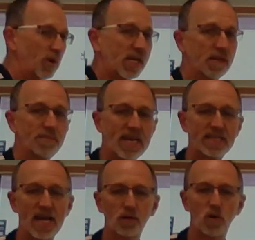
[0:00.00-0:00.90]
we can
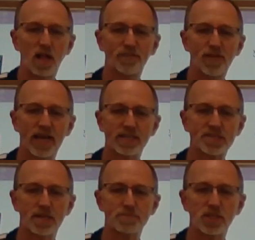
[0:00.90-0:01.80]
make that qualifying
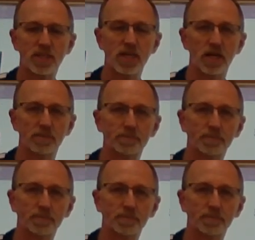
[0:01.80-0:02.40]
assumption here.